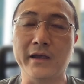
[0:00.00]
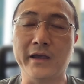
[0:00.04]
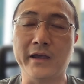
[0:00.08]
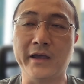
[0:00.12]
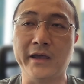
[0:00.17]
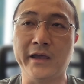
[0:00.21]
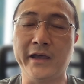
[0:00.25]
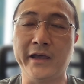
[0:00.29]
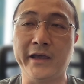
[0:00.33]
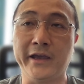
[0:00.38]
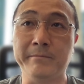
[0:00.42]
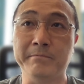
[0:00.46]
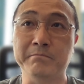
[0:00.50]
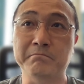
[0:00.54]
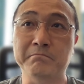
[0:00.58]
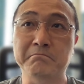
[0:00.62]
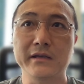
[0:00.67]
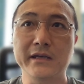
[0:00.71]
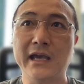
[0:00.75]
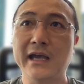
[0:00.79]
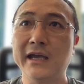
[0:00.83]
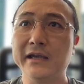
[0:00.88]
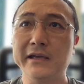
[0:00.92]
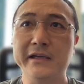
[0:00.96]
And
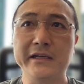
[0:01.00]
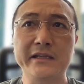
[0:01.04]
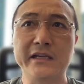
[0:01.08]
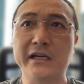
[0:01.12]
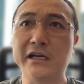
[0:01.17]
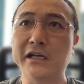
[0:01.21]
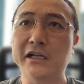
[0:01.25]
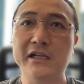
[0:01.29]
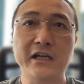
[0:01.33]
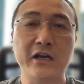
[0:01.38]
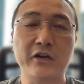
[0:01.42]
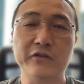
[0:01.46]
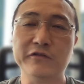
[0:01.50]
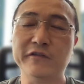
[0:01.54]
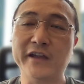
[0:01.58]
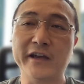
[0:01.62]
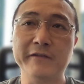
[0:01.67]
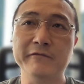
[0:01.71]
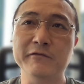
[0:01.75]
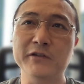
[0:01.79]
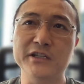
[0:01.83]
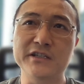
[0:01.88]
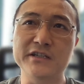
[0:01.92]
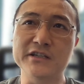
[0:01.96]
yeah, in the earlier
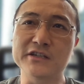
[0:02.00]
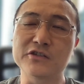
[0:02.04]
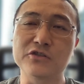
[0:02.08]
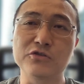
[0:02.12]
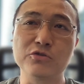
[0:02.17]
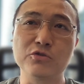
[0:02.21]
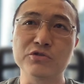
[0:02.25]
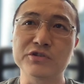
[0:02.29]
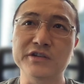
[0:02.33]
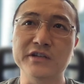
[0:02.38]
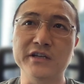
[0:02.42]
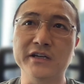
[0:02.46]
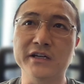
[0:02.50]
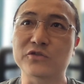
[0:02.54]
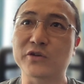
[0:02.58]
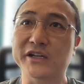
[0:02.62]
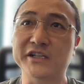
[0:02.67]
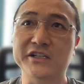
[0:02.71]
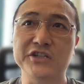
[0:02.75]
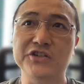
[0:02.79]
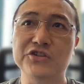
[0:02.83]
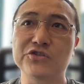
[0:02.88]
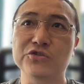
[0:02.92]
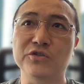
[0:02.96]
time, we just used the
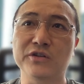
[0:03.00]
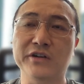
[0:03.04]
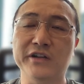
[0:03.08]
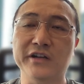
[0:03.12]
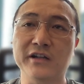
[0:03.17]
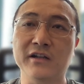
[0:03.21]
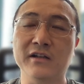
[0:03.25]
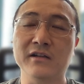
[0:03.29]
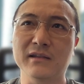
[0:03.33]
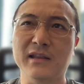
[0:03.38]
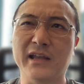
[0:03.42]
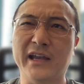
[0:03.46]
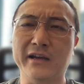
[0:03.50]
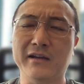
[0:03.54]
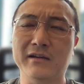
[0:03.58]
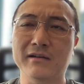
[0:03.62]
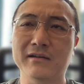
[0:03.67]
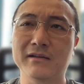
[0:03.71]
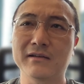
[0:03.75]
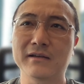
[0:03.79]
traditional like